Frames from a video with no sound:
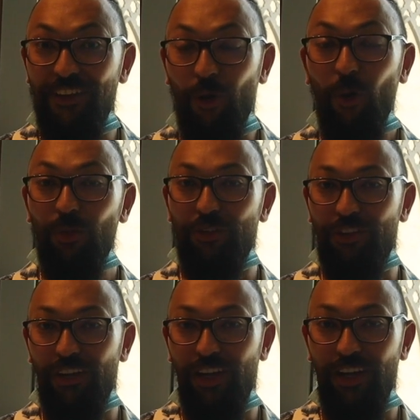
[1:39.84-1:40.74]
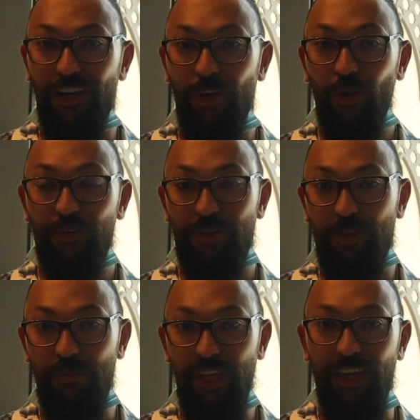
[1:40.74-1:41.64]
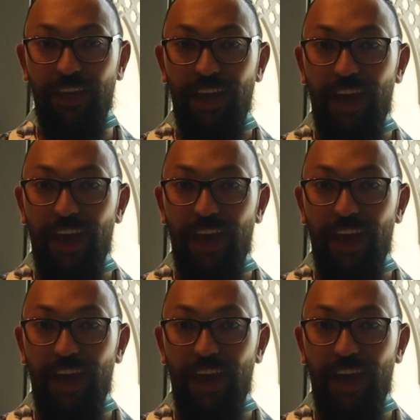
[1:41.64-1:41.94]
older than me.